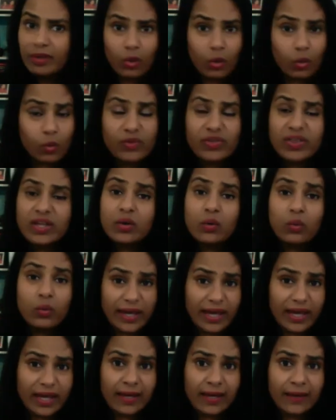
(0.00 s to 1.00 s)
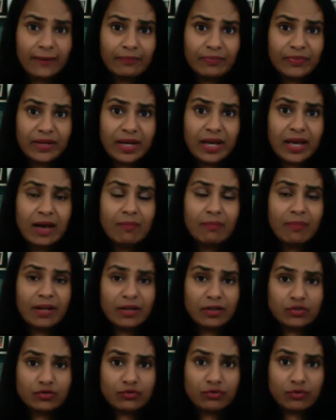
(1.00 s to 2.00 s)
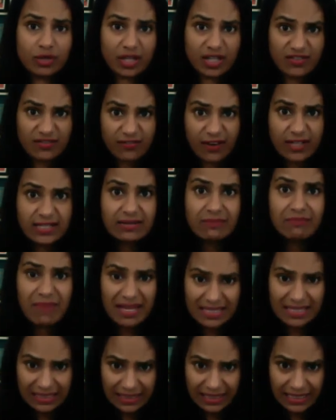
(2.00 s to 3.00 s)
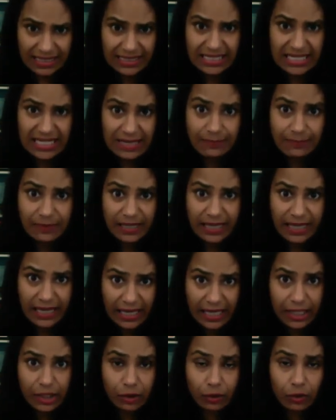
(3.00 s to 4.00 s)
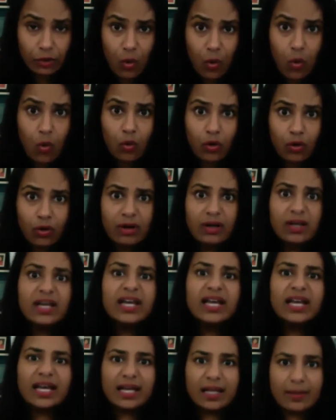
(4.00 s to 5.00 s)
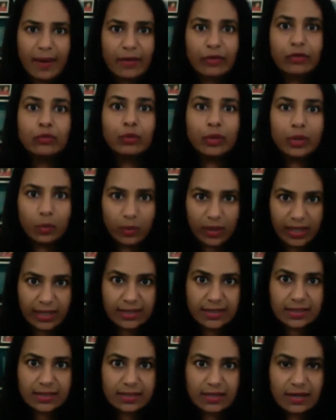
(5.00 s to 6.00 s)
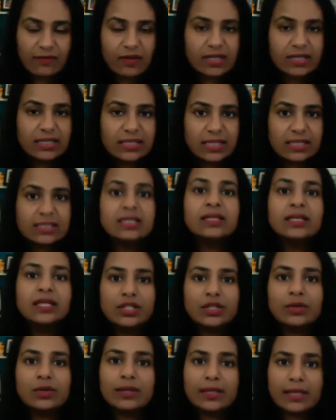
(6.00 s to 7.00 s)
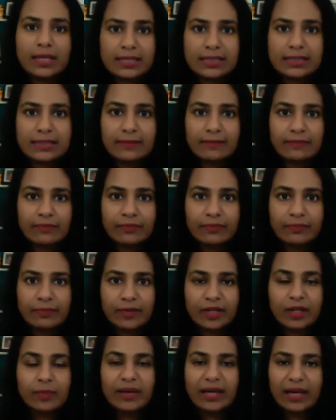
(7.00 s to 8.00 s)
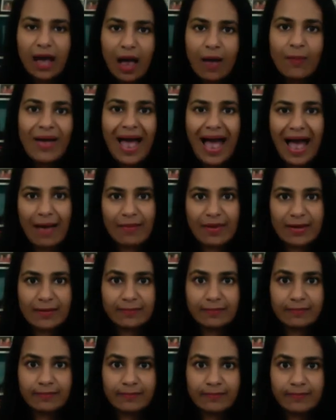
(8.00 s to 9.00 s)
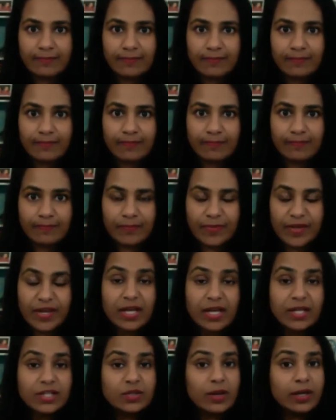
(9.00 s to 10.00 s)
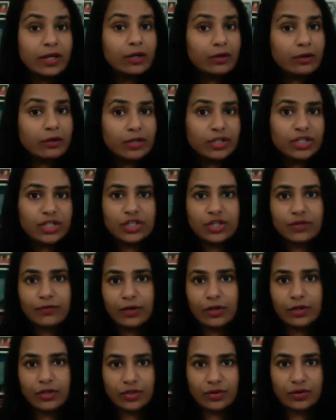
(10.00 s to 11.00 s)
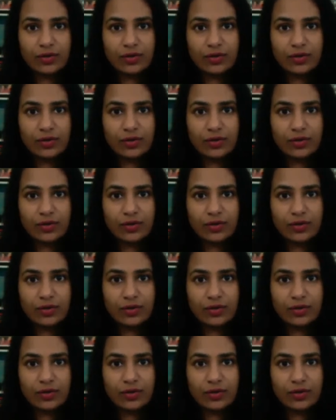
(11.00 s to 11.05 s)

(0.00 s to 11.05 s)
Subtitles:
within a week, but fundamentally, deeply in your core in about 3 weeks, if consistently doing this. It'll become a habit. So I encourage each of you to do